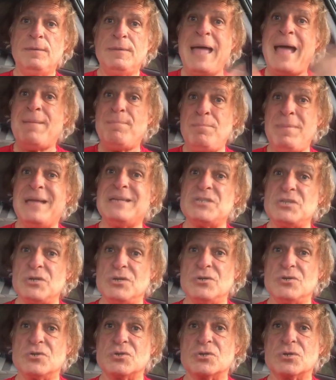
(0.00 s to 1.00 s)
that
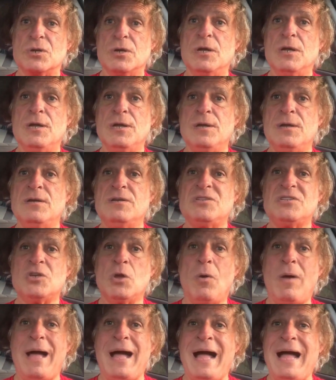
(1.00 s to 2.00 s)
message.
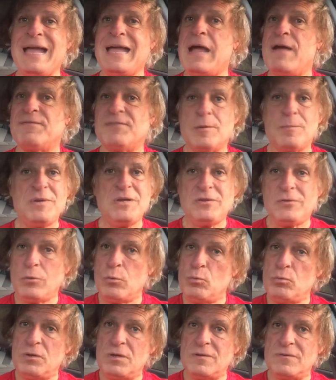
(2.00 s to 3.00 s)
So I have to be
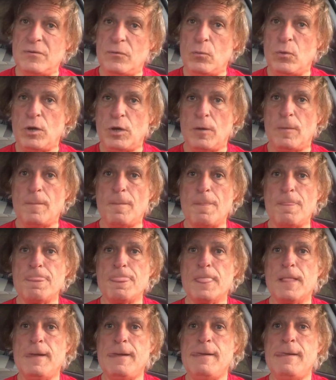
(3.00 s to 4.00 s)
tuned into it,
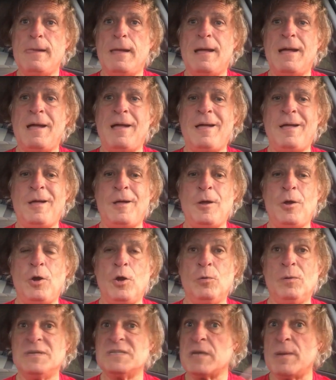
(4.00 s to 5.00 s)
uh,
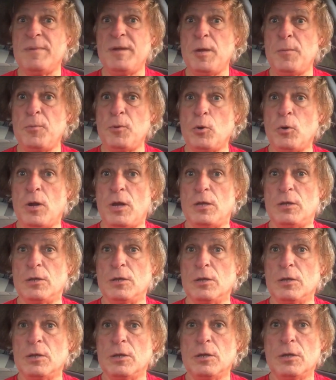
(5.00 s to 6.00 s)
or else I'm a hypocrite,
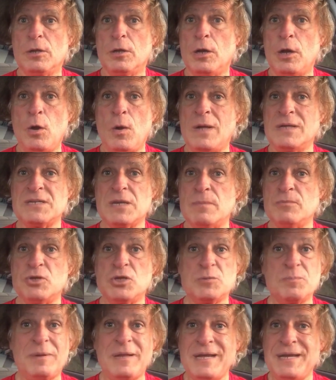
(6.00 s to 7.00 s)
or else I'm
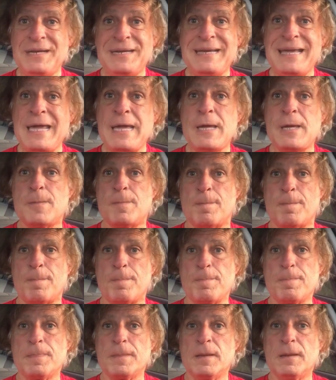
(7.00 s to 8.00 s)
just playing a game.
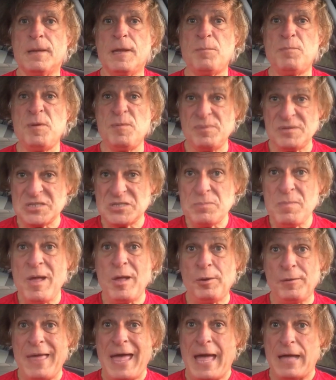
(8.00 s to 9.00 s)
And people
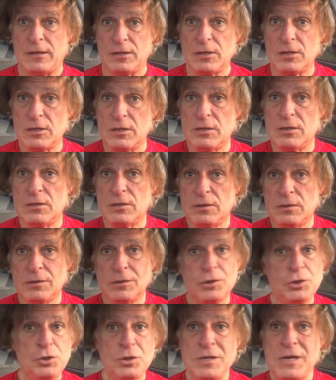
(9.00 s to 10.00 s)
smell that.
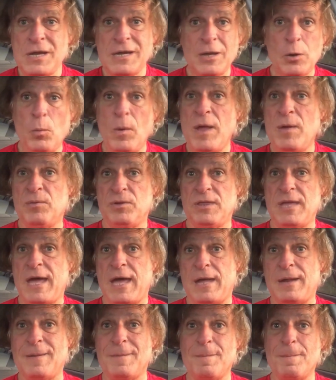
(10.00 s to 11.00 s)
You can't get away with
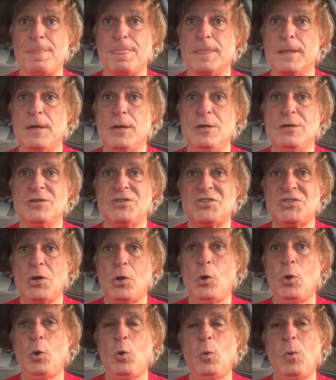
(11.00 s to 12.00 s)
that.
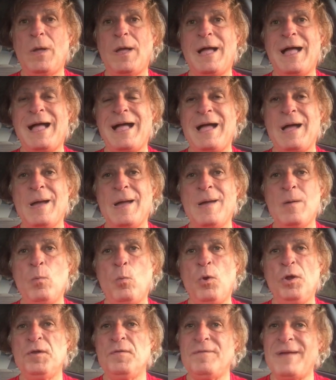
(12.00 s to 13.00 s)
So I
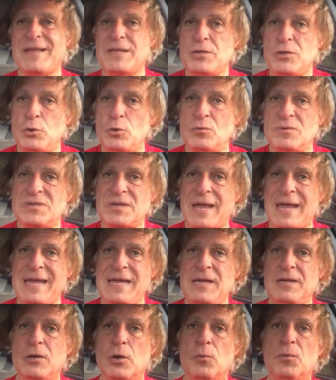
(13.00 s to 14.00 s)
want to invite you to
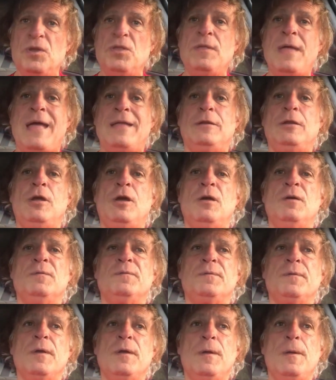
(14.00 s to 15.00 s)
anchor in that love